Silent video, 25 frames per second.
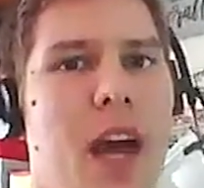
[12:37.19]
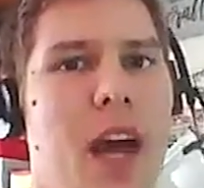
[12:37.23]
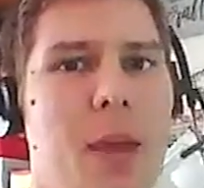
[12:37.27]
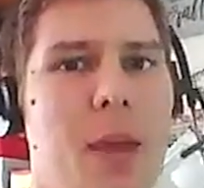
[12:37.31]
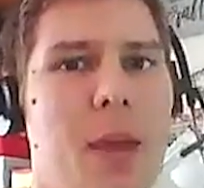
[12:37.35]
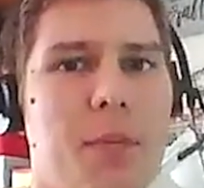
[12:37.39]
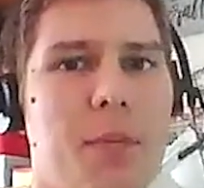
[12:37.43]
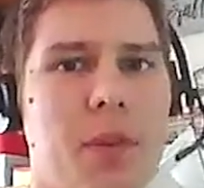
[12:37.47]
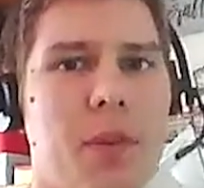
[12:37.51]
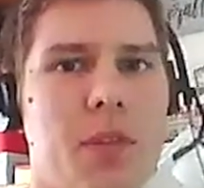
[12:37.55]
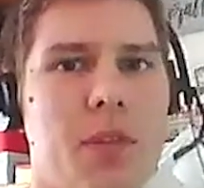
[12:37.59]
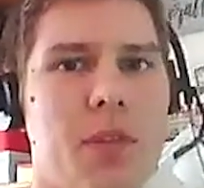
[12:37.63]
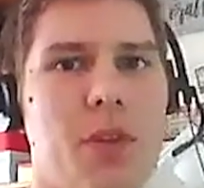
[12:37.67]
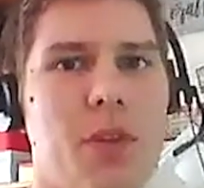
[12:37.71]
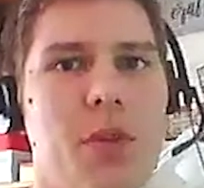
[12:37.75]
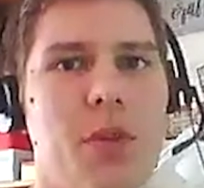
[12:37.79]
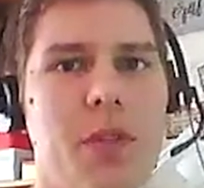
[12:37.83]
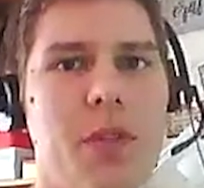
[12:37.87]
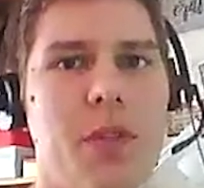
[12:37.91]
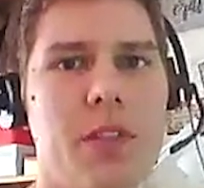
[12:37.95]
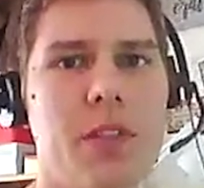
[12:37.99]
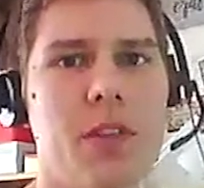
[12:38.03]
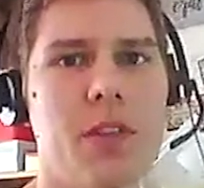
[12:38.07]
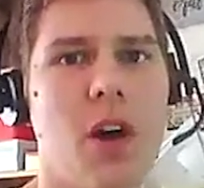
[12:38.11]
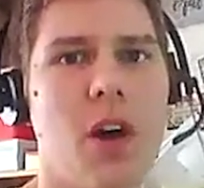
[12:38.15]
I'm a
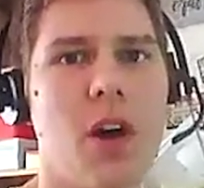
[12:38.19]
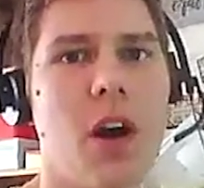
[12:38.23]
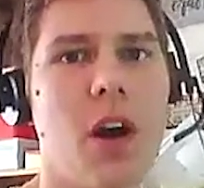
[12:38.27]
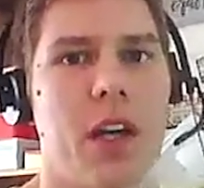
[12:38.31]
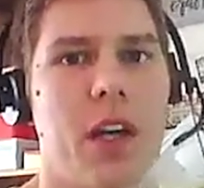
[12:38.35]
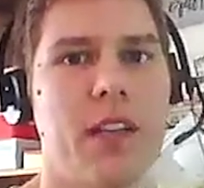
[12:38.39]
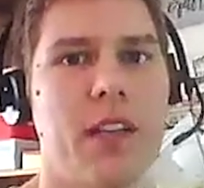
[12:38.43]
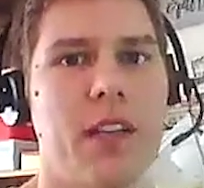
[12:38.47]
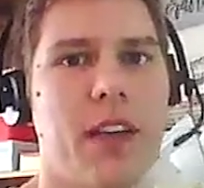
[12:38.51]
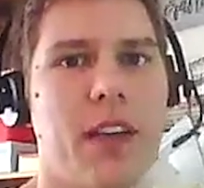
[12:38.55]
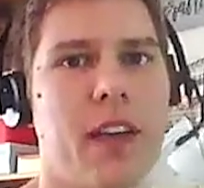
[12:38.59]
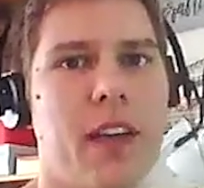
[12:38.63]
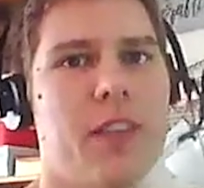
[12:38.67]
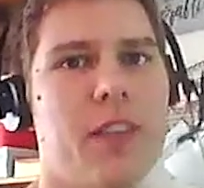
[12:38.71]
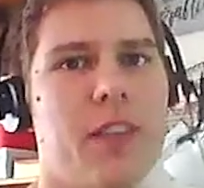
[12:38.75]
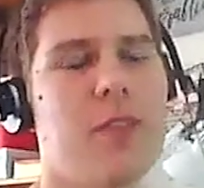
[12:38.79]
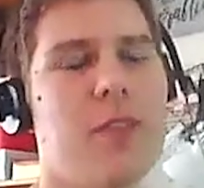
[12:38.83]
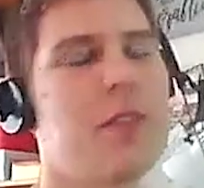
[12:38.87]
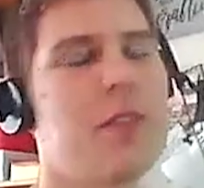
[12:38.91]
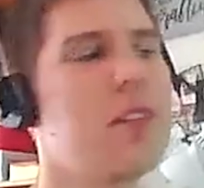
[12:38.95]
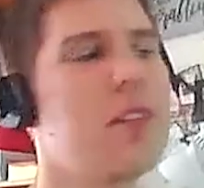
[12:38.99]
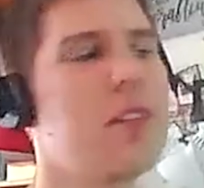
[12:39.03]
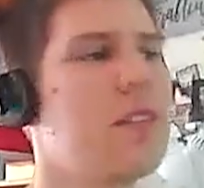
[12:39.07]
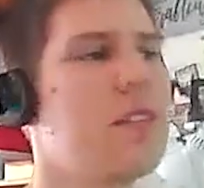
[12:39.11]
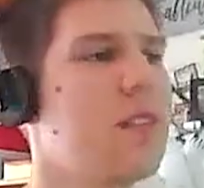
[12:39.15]
service architect
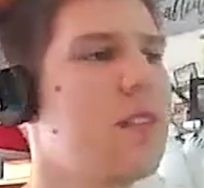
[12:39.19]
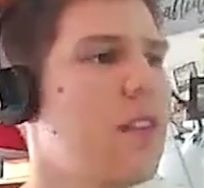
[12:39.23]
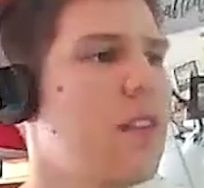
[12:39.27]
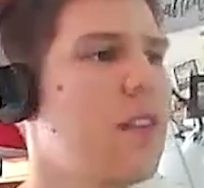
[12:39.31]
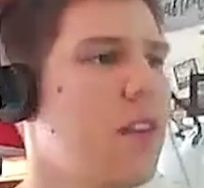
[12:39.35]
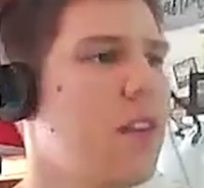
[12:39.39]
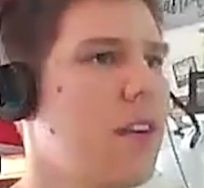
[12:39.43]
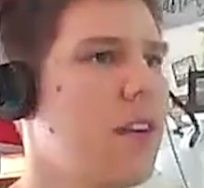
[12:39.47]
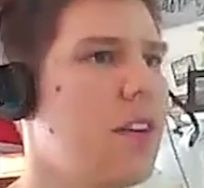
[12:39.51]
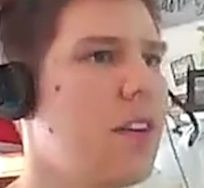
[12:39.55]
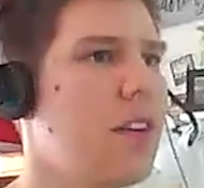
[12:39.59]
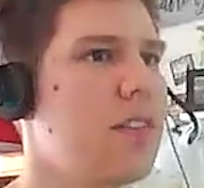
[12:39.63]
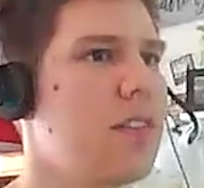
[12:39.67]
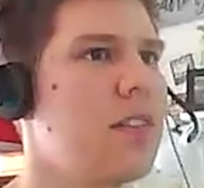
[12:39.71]
on this uh,